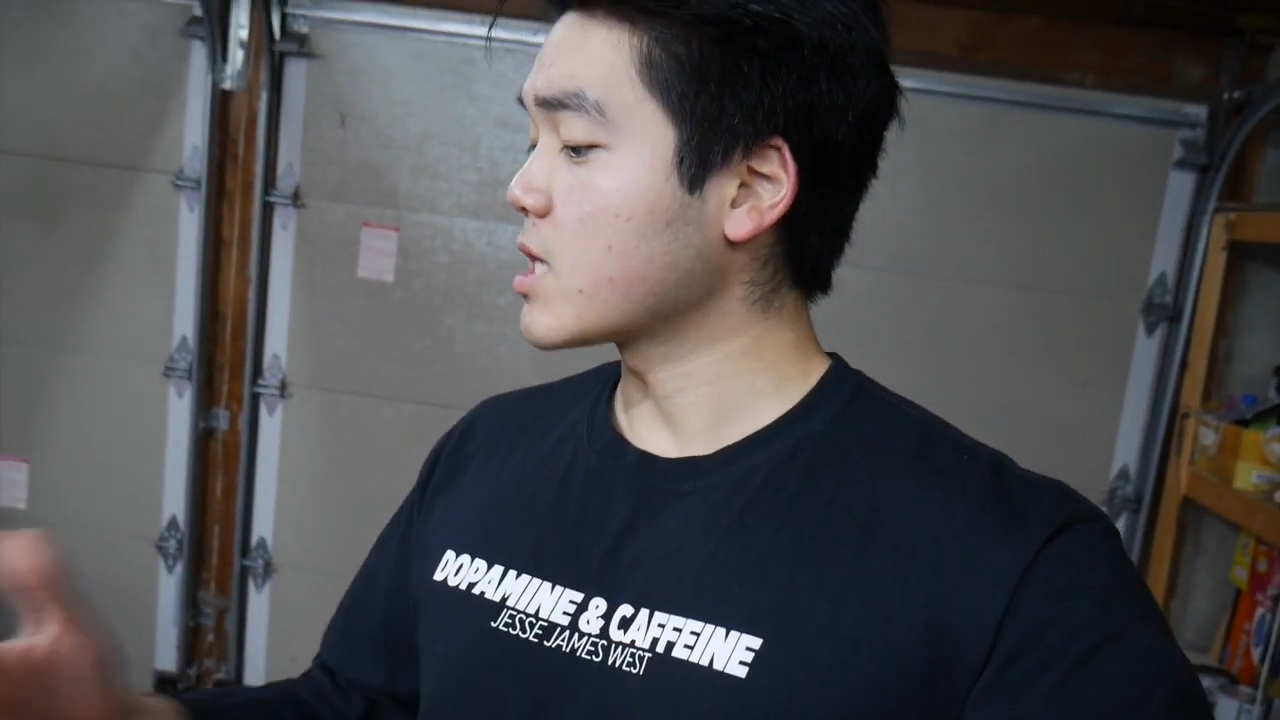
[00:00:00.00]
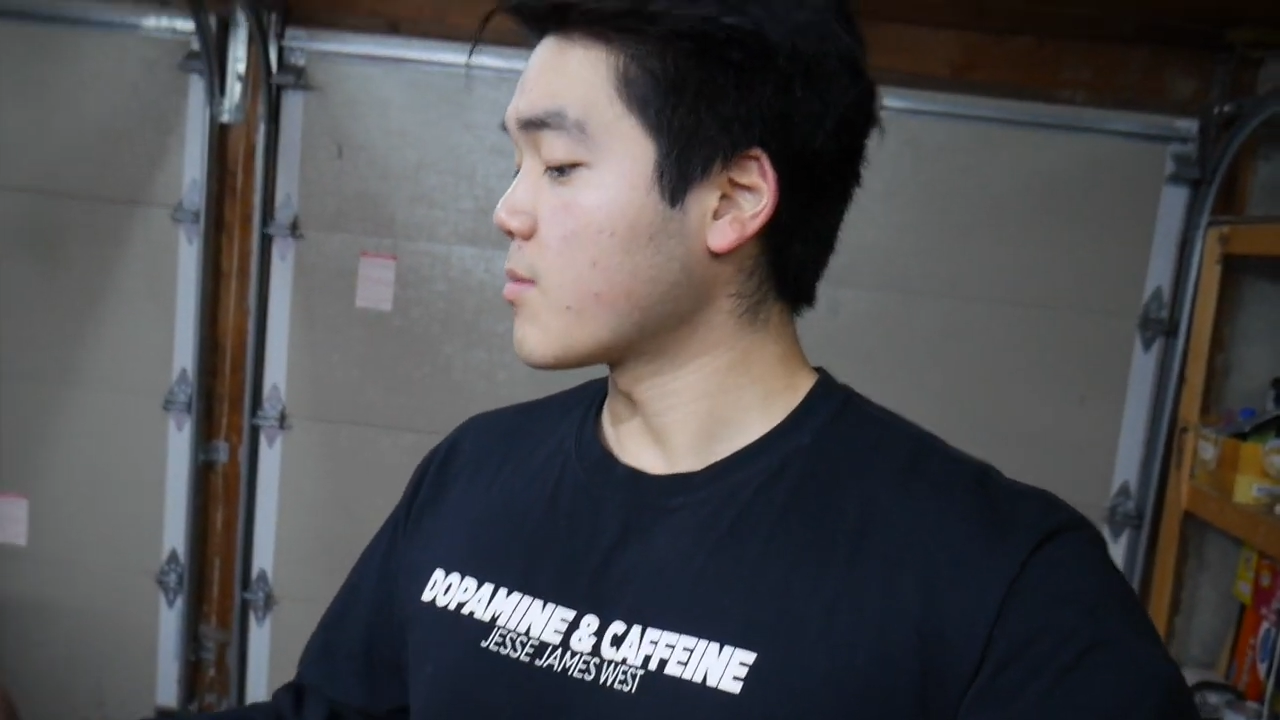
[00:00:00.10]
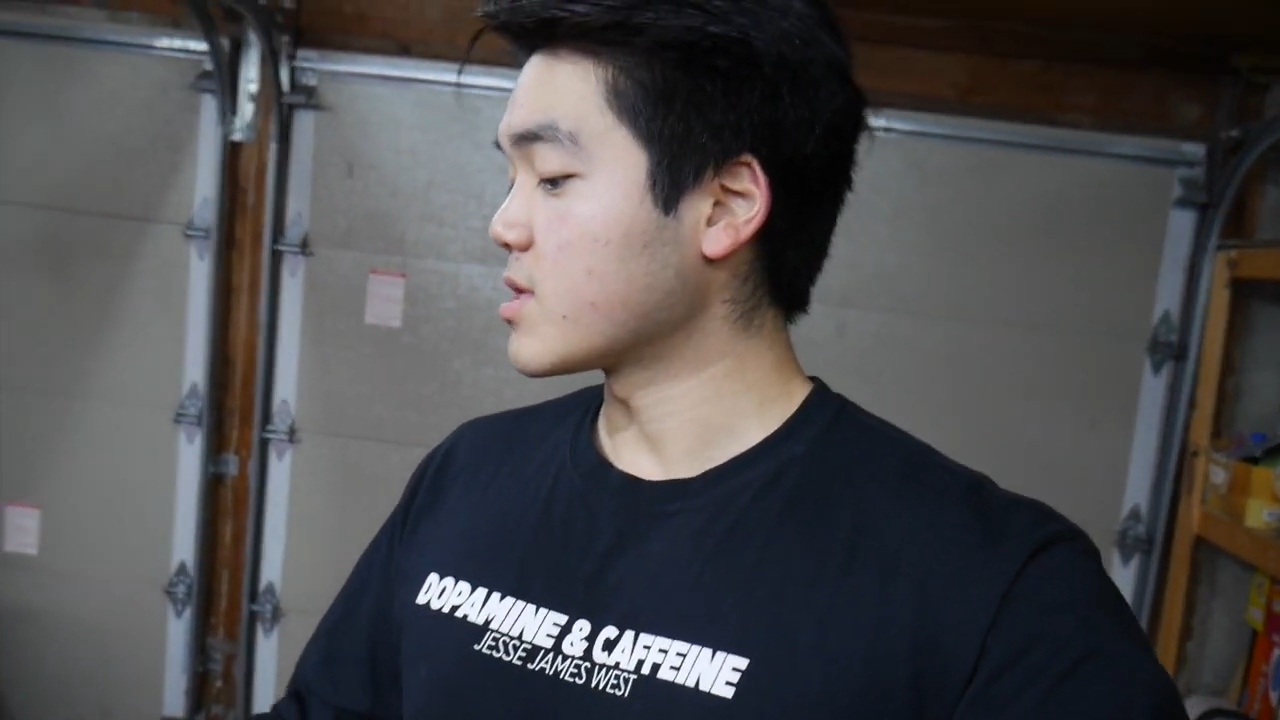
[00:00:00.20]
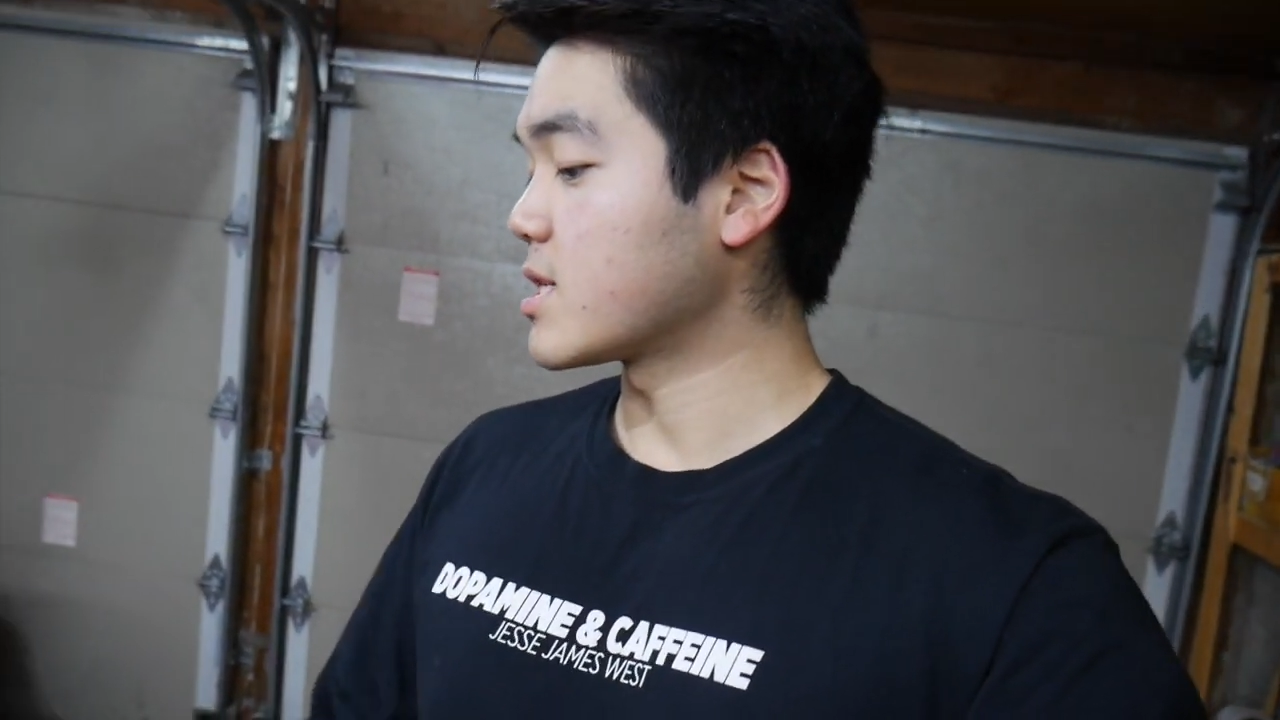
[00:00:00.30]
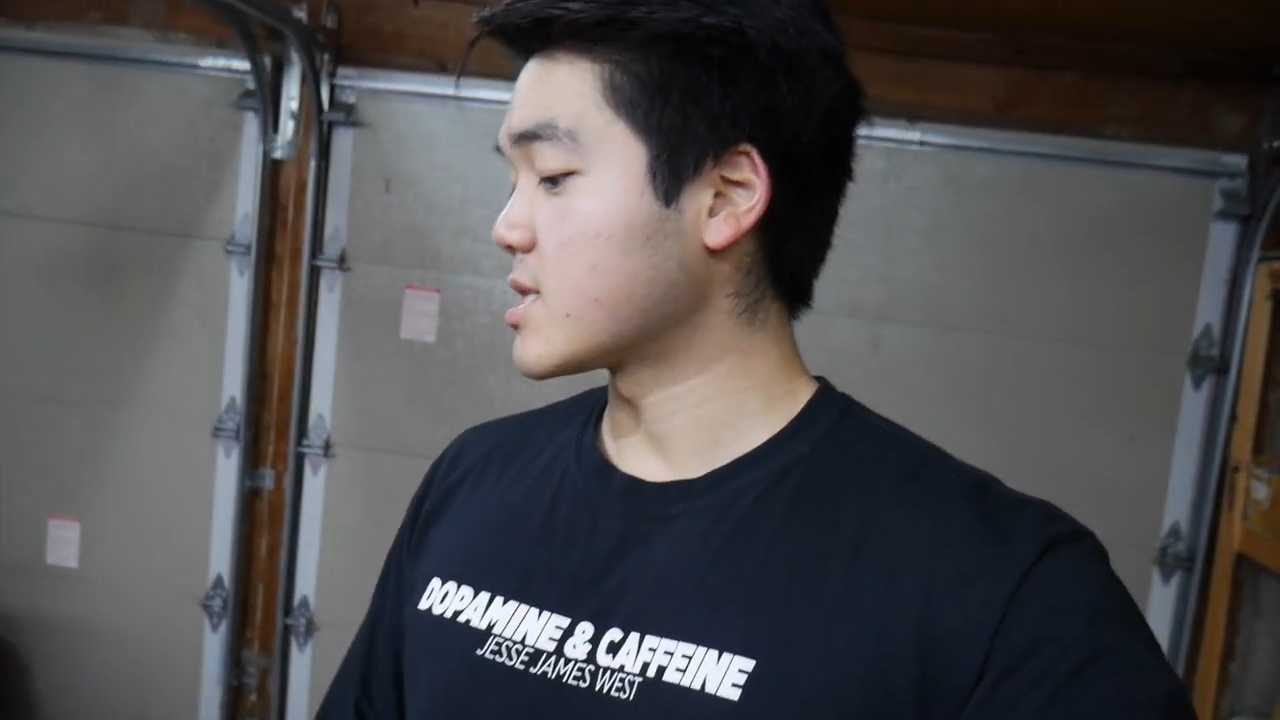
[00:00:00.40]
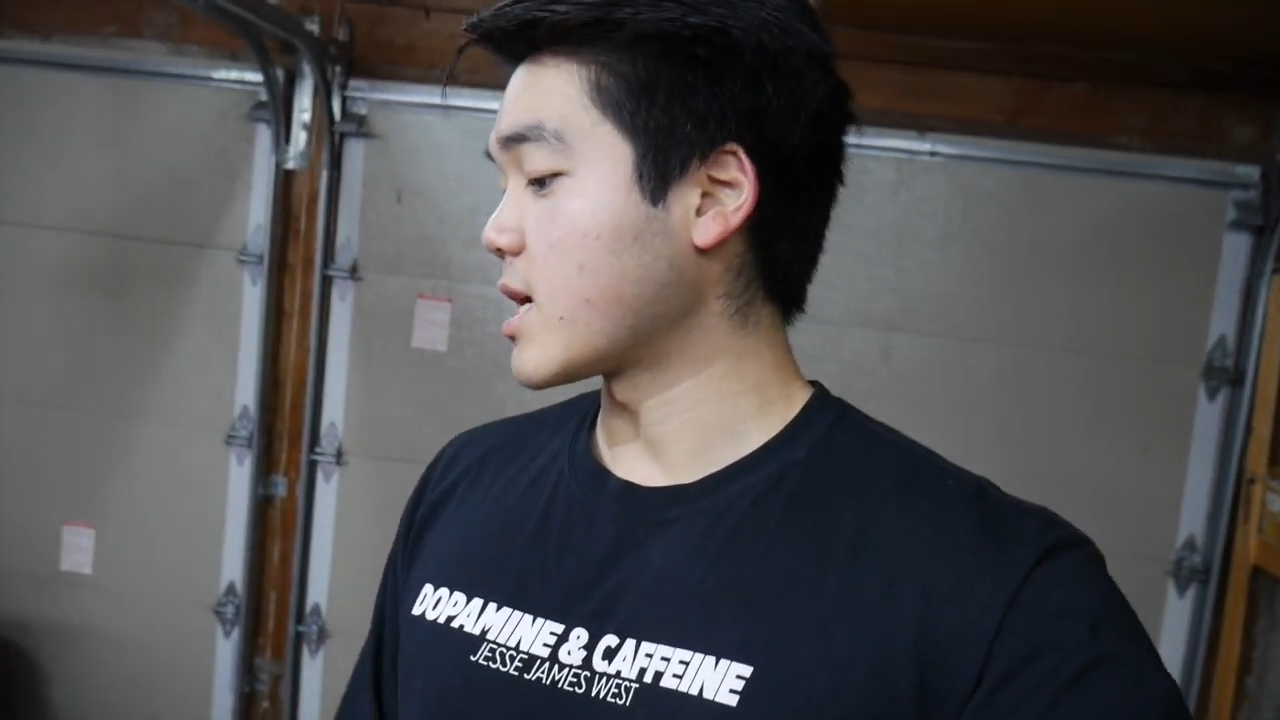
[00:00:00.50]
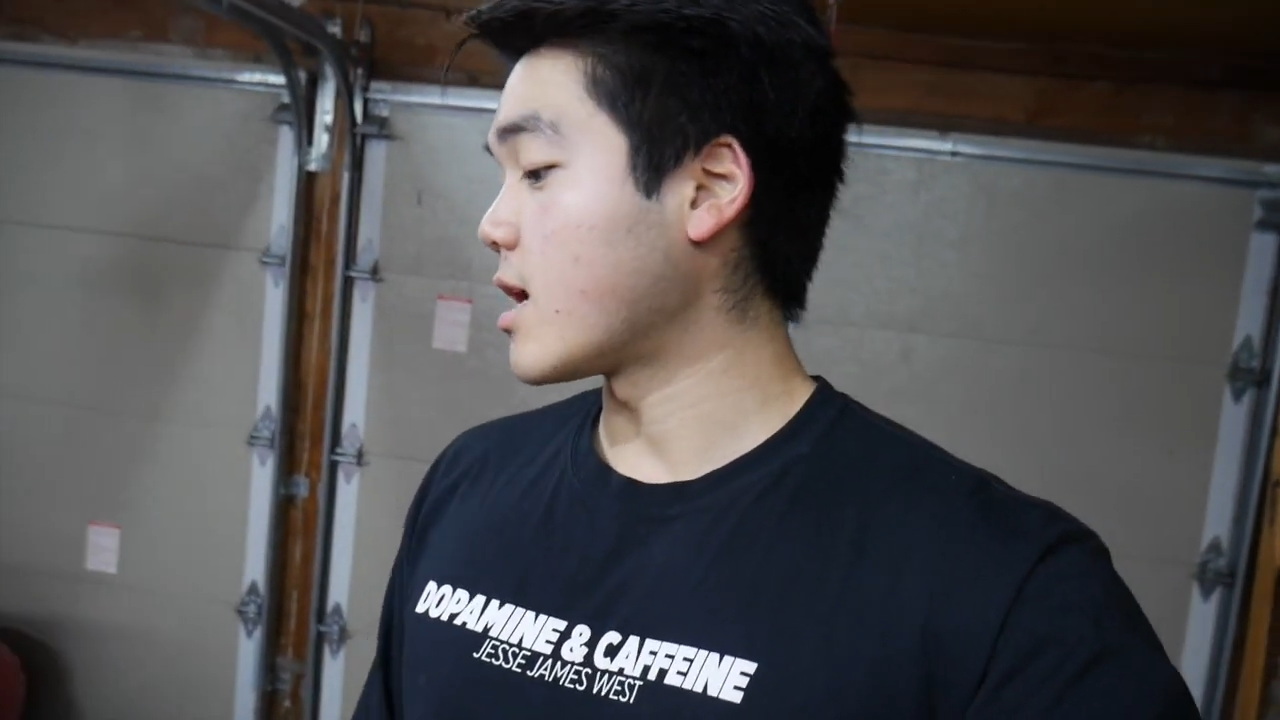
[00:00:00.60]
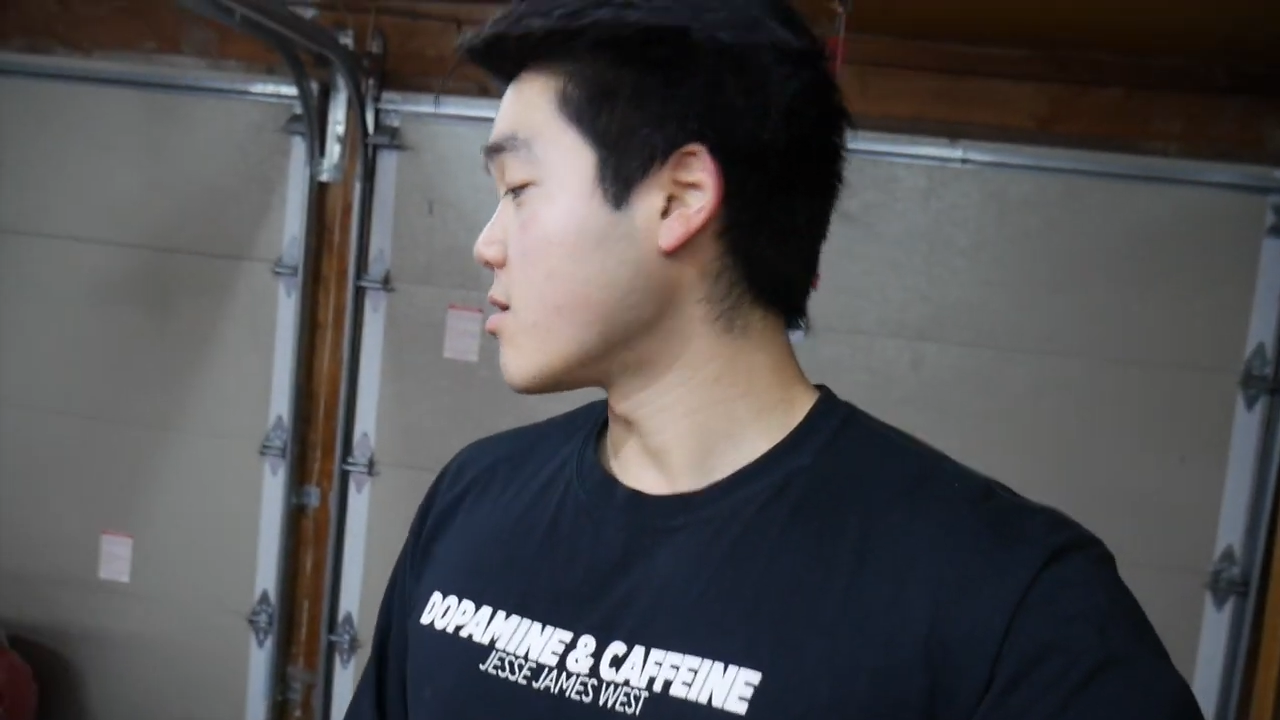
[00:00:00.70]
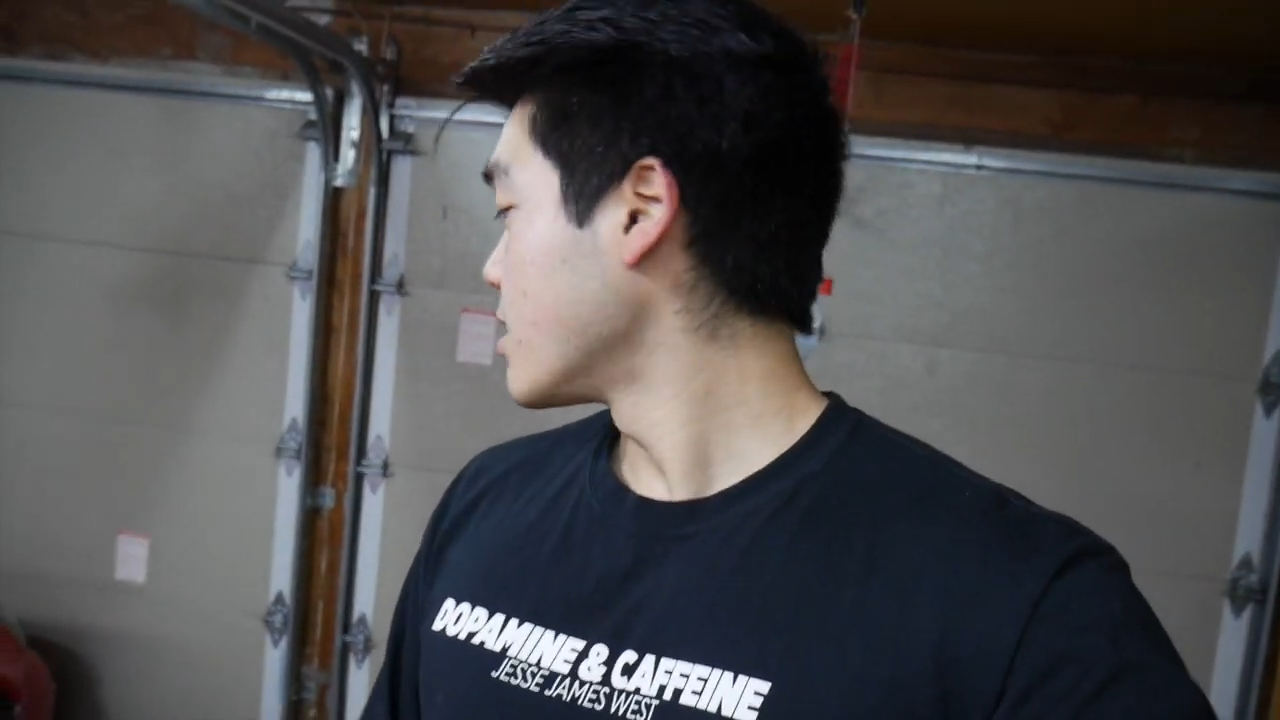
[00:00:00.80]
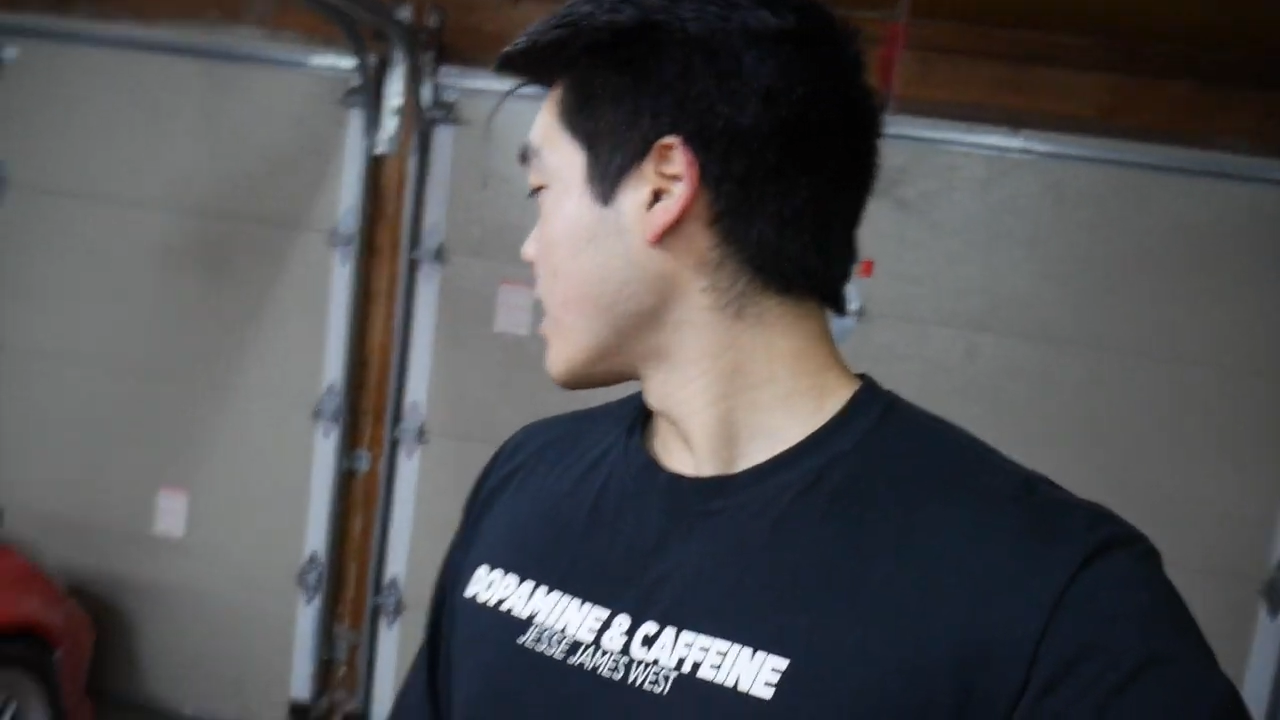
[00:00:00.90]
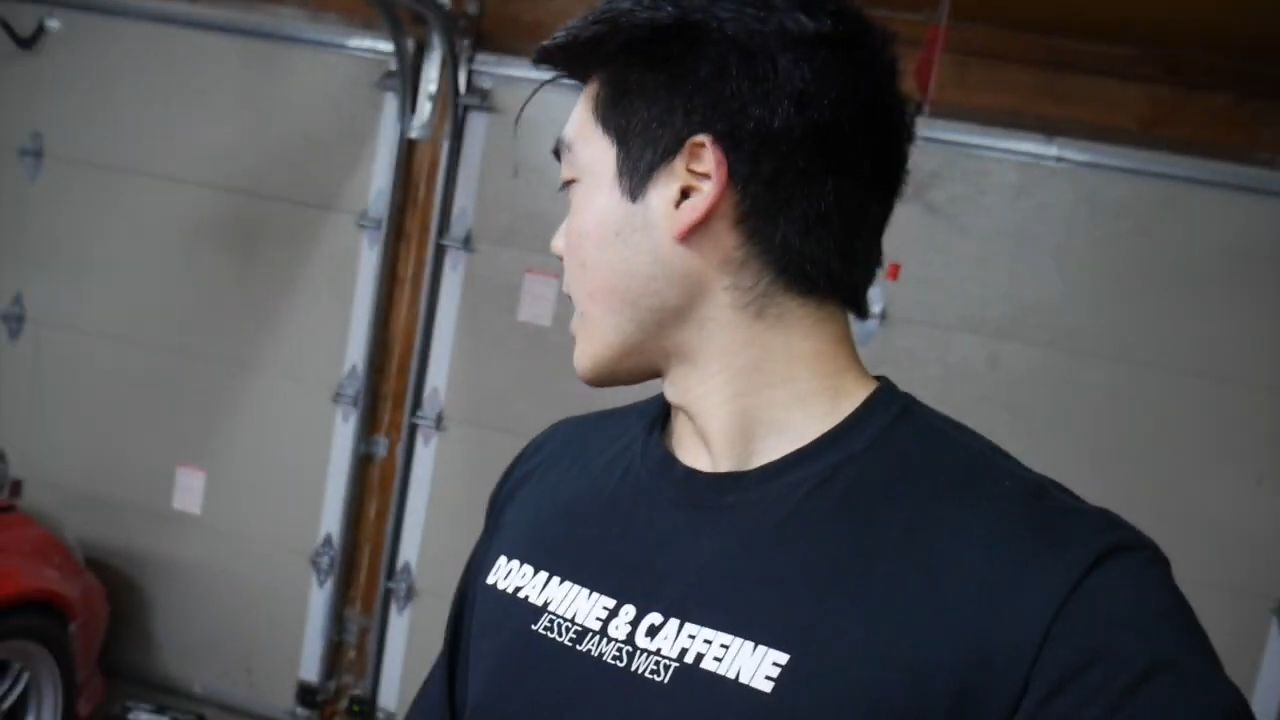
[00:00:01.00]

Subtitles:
done with this style.